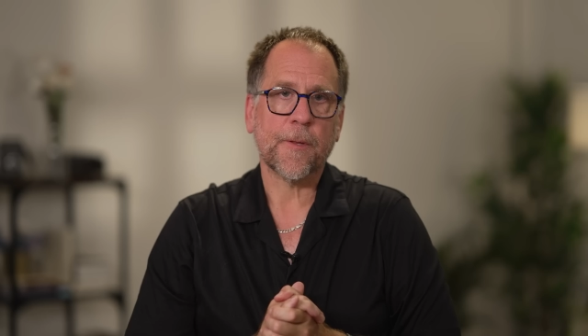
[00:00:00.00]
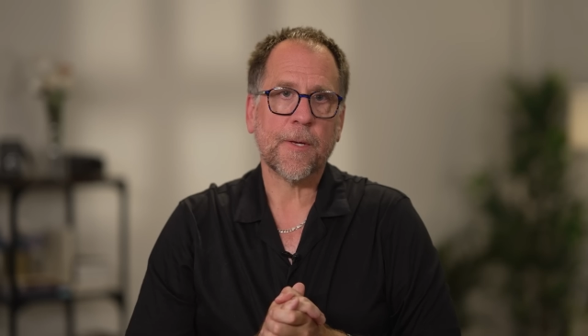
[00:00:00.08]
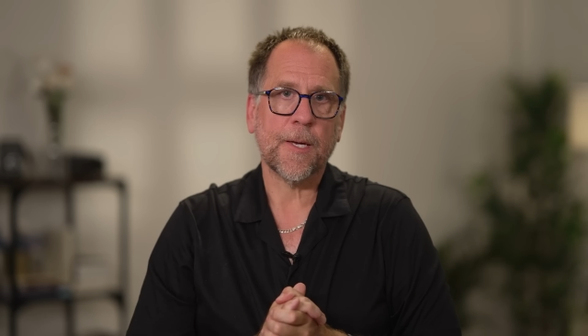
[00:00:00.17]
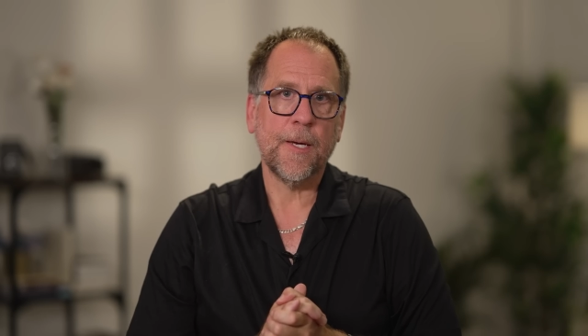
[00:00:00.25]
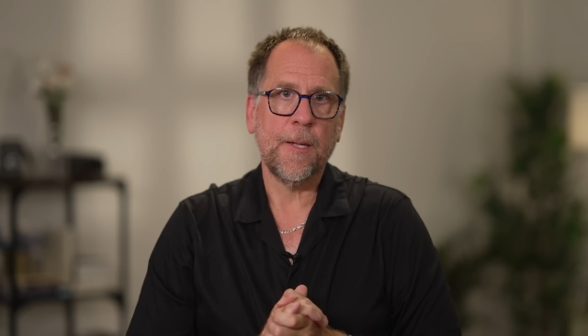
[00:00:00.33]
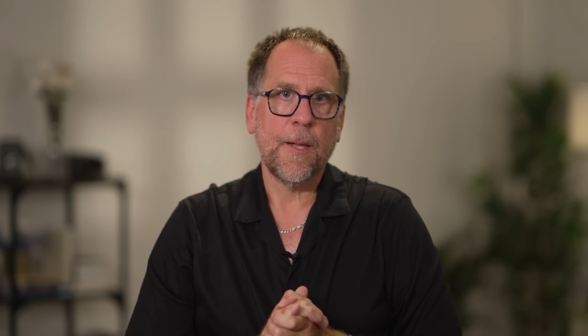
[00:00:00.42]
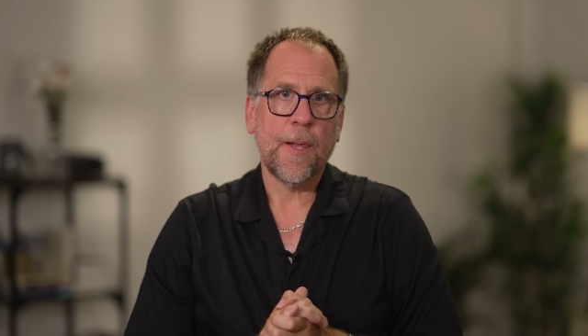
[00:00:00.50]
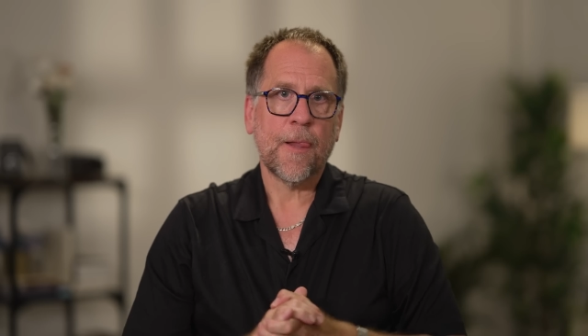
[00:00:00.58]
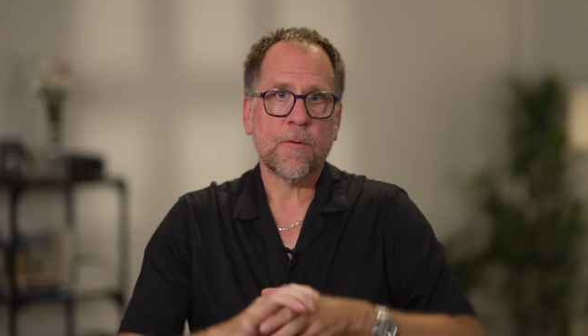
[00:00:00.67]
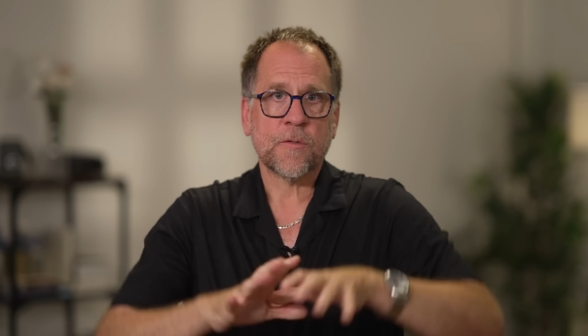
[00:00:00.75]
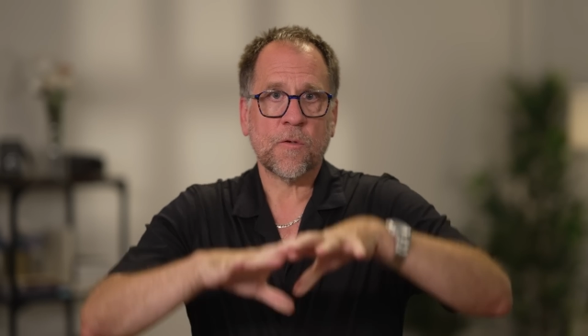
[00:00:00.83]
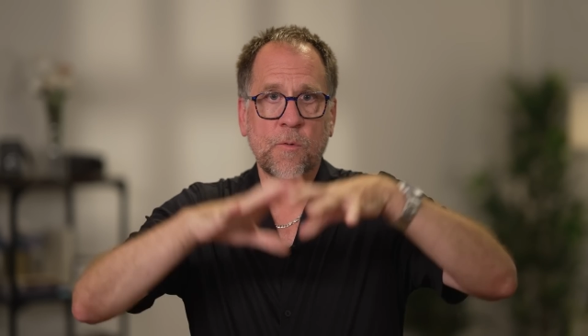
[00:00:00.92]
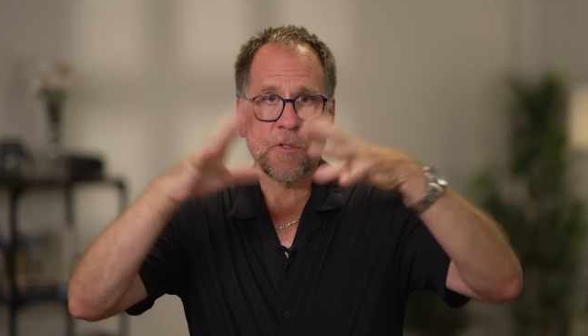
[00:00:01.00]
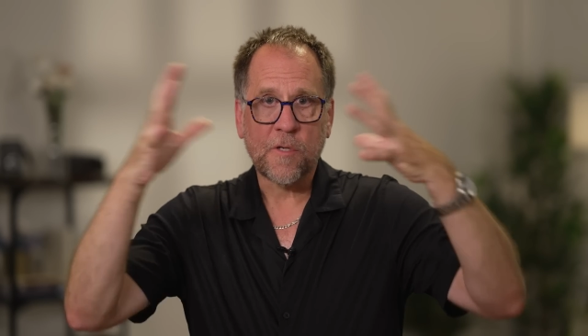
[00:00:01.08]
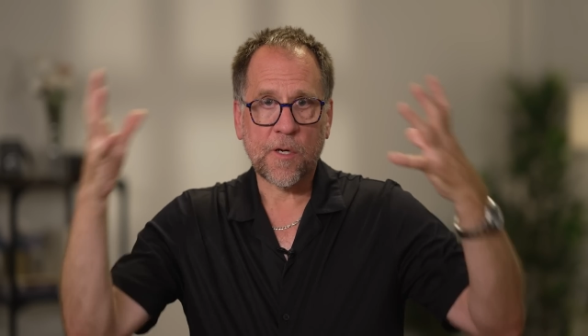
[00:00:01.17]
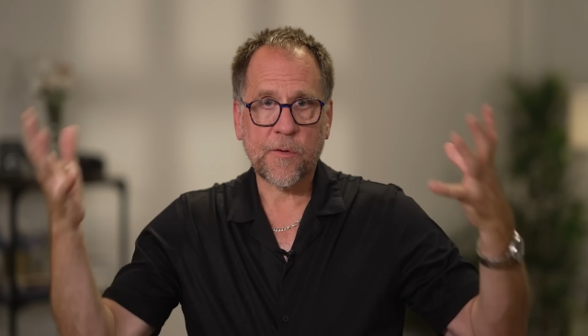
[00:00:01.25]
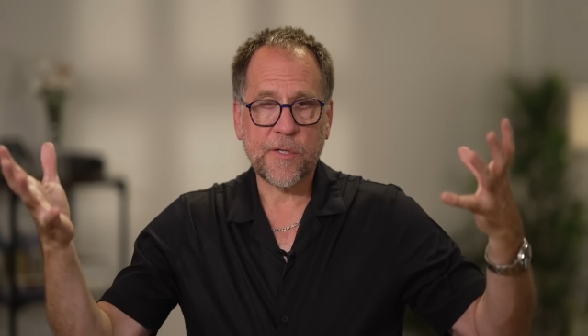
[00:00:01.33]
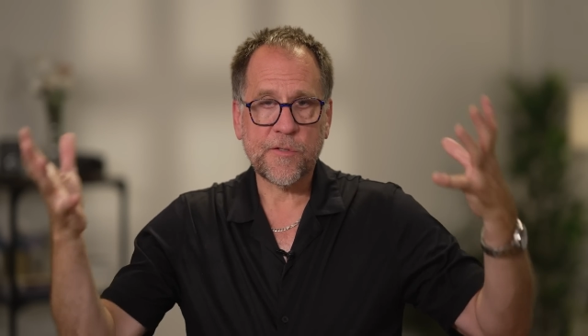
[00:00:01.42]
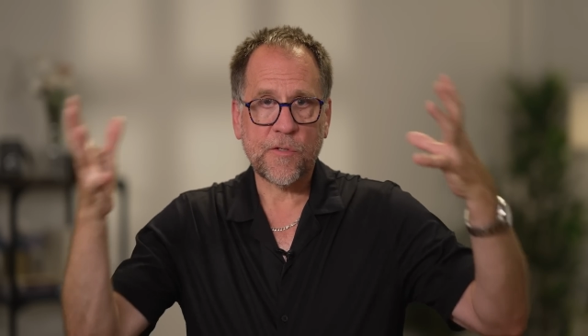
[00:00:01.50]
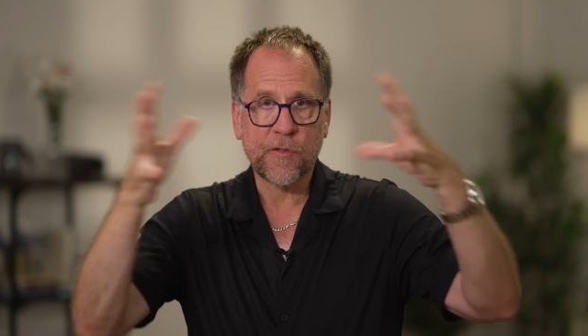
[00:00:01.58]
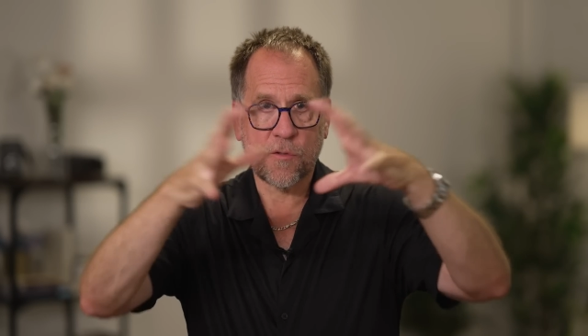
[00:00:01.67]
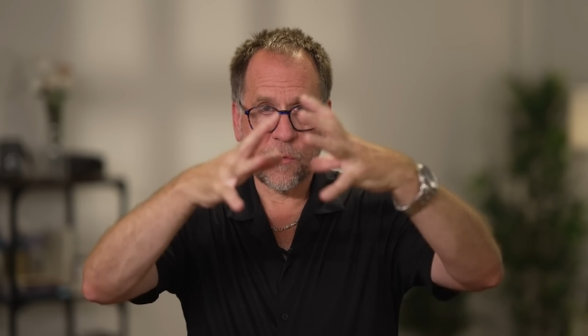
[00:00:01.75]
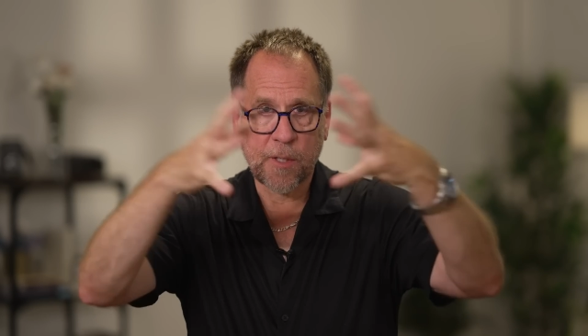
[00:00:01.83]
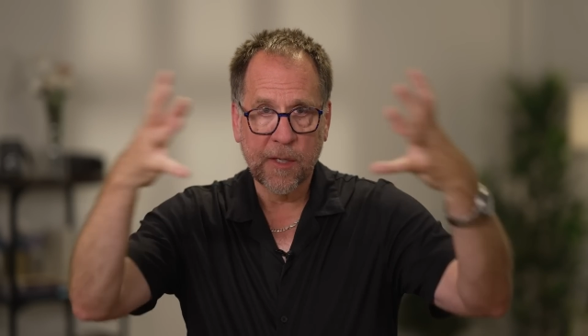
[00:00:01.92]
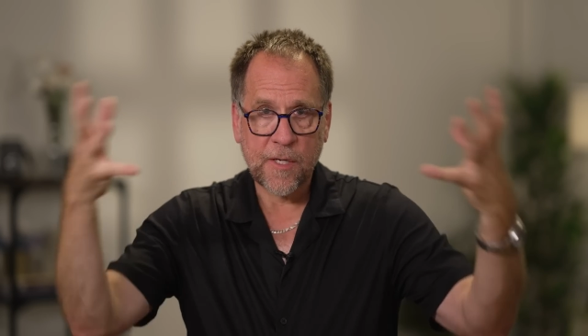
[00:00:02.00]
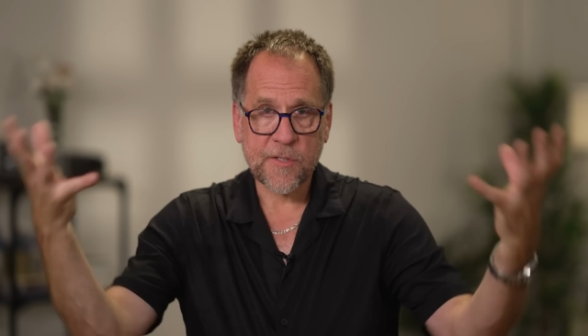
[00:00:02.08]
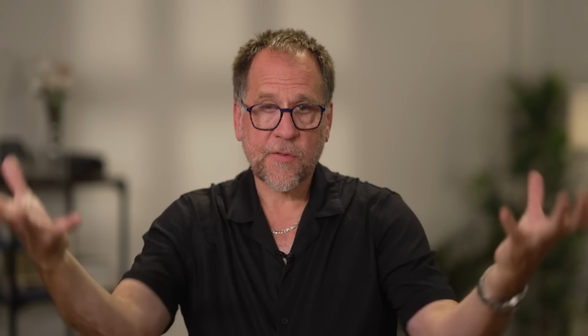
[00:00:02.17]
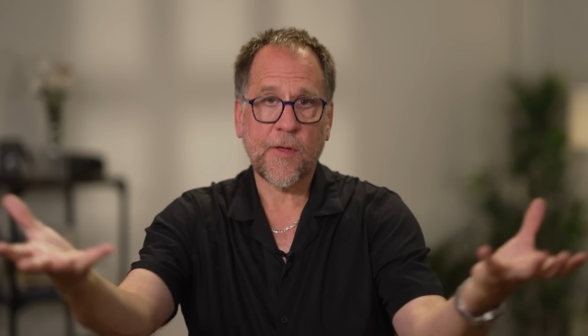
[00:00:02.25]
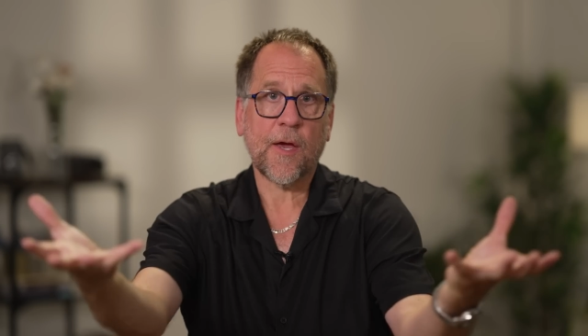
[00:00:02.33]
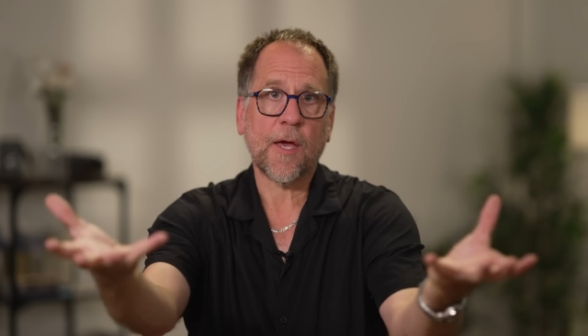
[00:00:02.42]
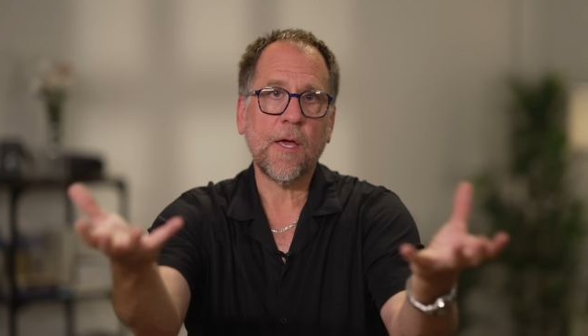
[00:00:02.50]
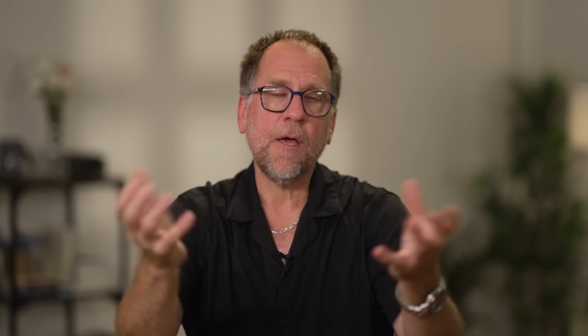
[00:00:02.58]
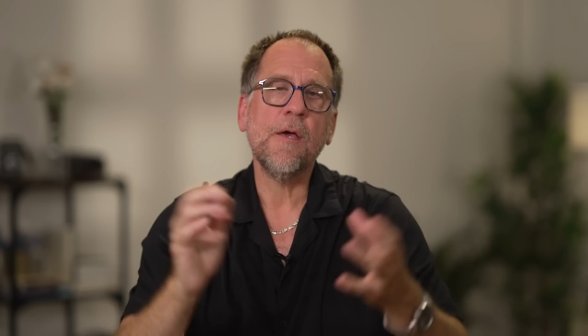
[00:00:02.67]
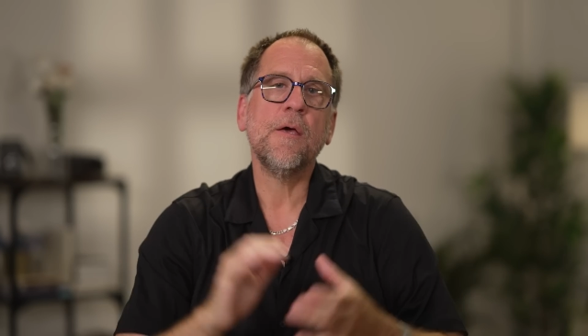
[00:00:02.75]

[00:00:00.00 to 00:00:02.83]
Okay? So when Socrates is doing his thing,